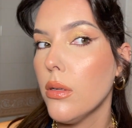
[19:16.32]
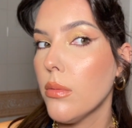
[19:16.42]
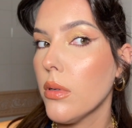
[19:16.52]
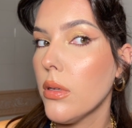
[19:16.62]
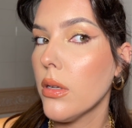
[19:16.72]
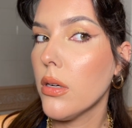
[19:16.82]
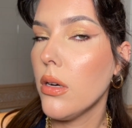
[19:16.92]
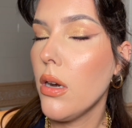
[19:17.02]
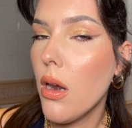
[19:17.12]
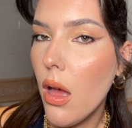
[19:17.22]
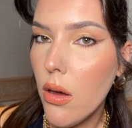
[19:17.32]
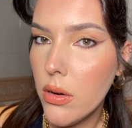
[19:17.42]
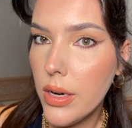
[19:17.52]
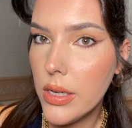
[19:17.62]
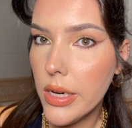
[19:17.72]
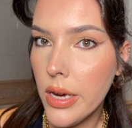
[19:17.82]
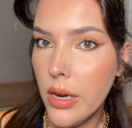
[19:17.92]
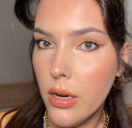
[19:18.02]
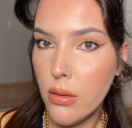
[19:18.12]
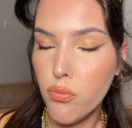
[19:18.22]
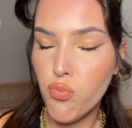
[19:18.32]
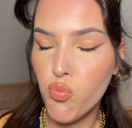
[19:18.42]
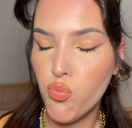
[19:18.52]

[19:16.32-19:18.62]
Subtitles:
With the glow on the skin,